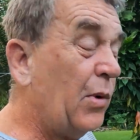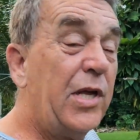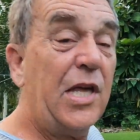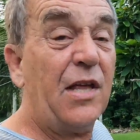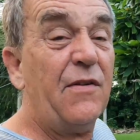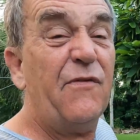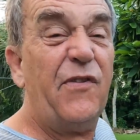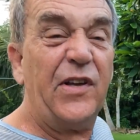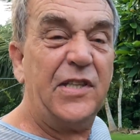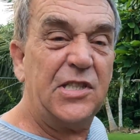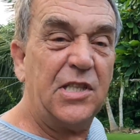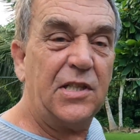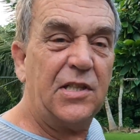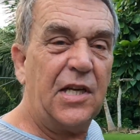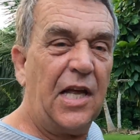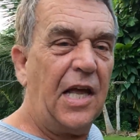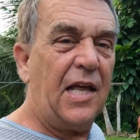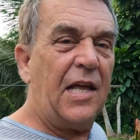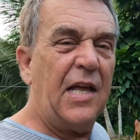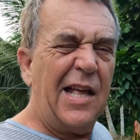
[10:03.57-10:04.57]
we can fix it.
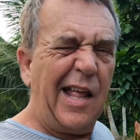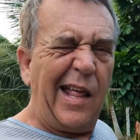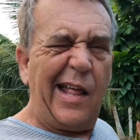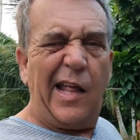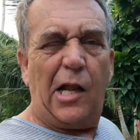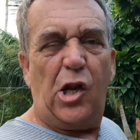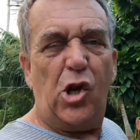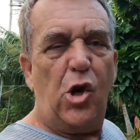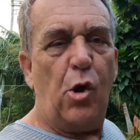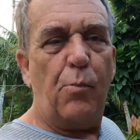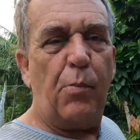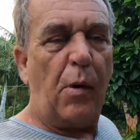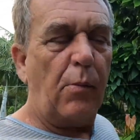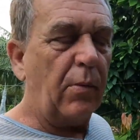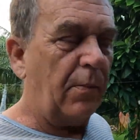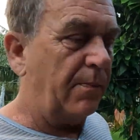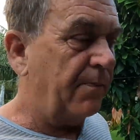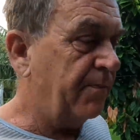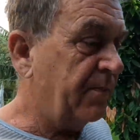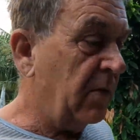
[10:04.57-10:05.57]
No
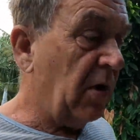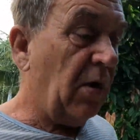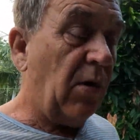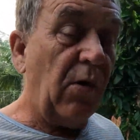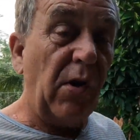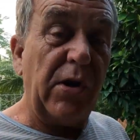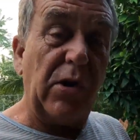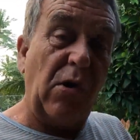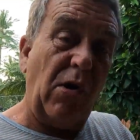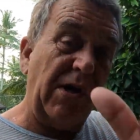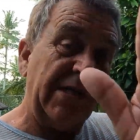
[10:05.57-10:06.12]
problem. All right,